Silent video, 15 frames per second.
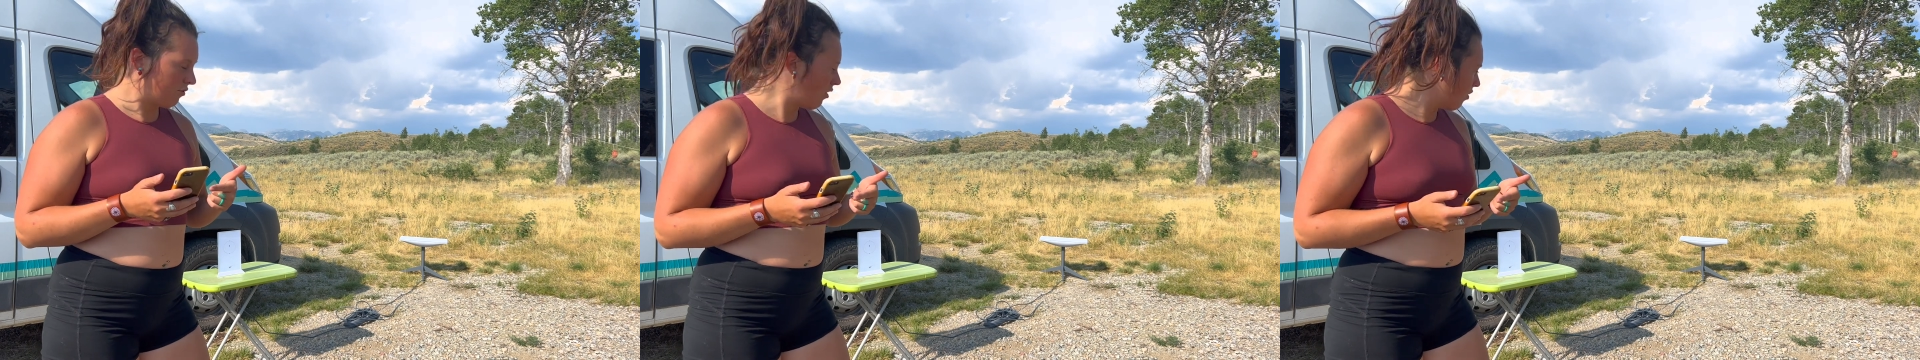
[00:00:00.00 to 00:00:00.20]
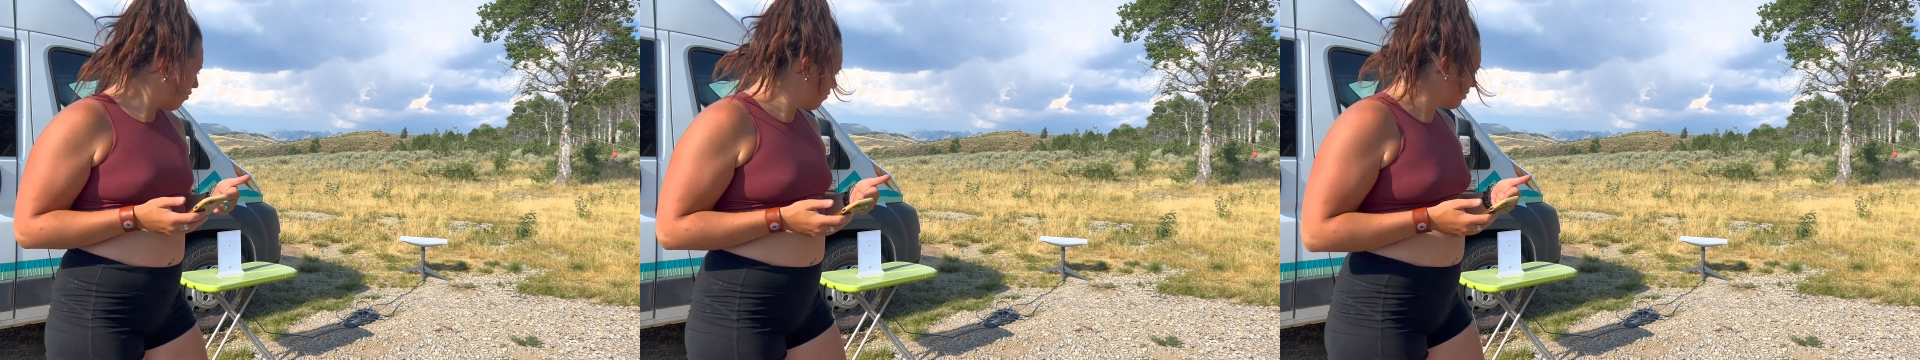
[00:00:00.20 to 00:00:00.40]

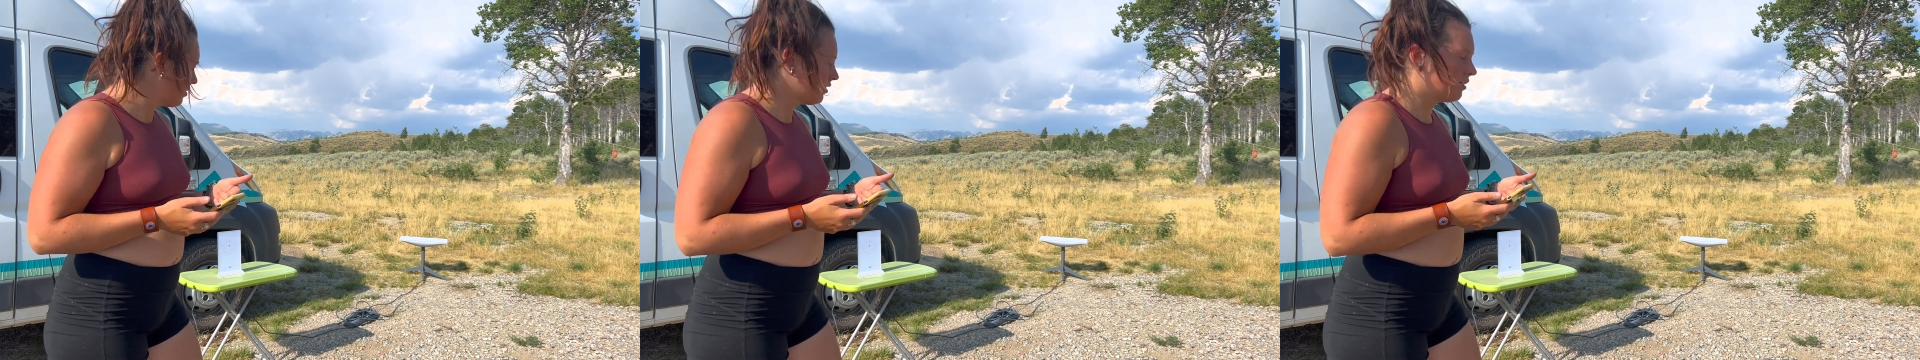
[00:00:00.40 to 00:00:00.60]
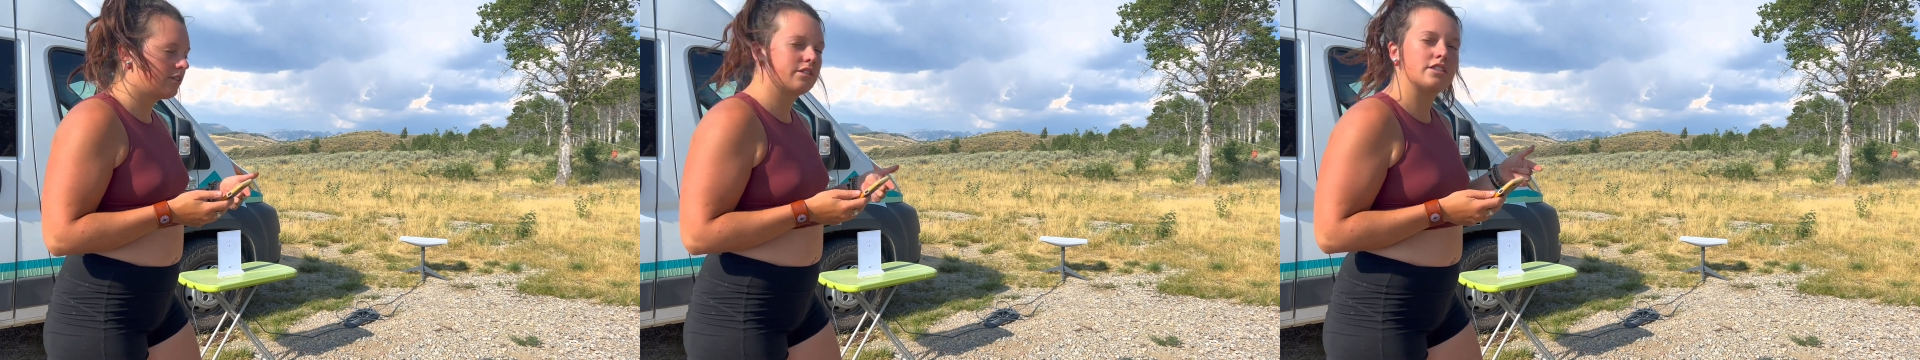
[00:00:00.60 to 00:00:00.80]
phone,
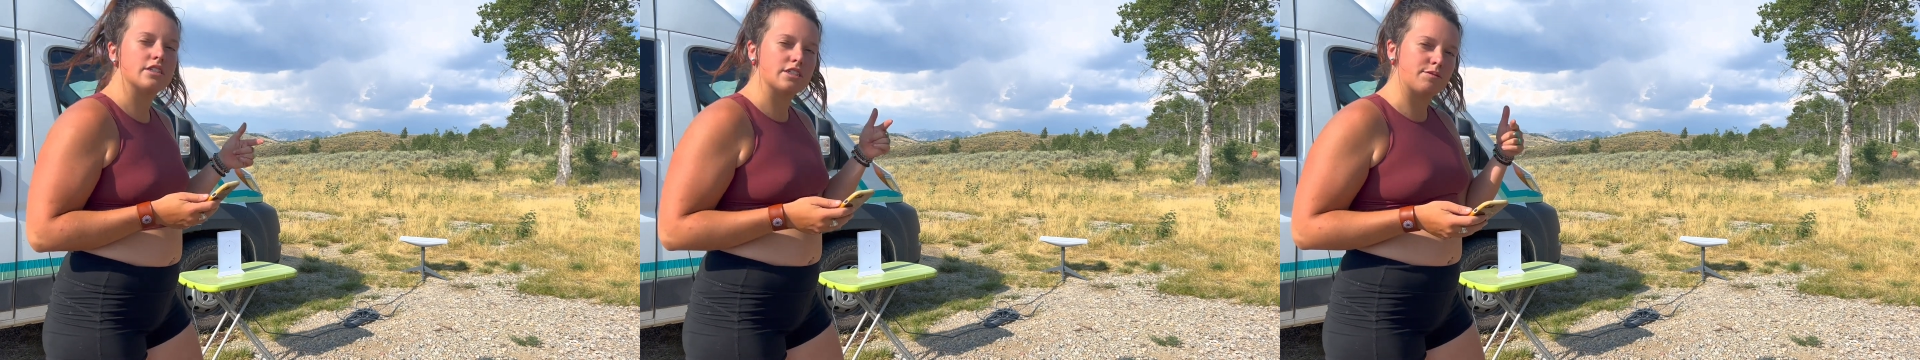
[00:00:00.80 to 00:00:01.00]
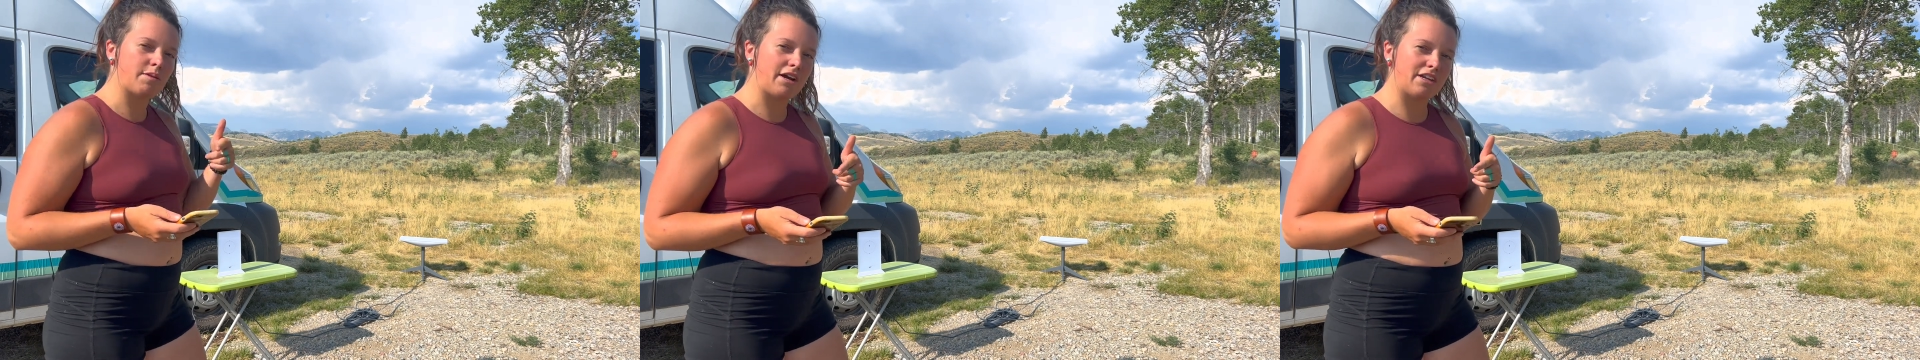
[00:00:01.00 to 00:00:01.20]

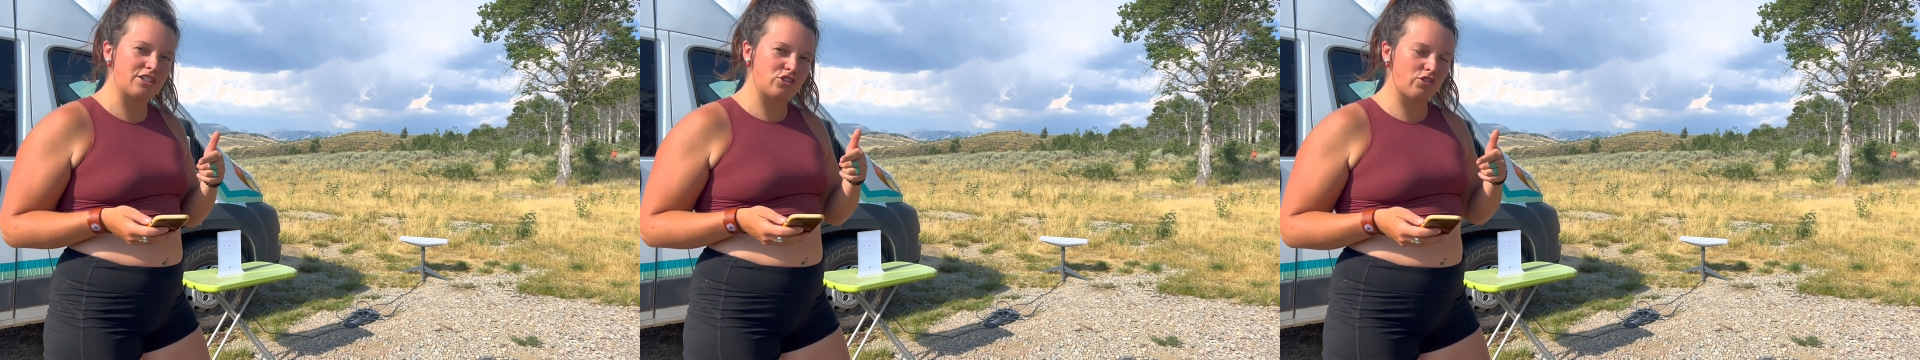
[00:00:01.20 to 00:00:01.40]
since mine is